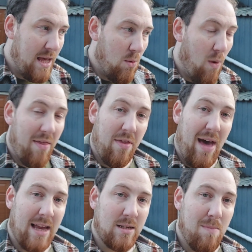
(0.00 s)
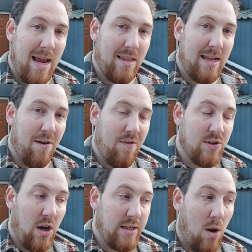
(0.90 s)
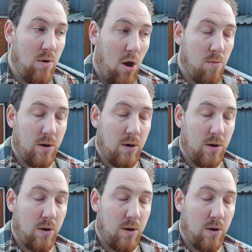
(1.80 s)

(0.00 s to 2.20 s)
Whether that's made the difference, I don't know,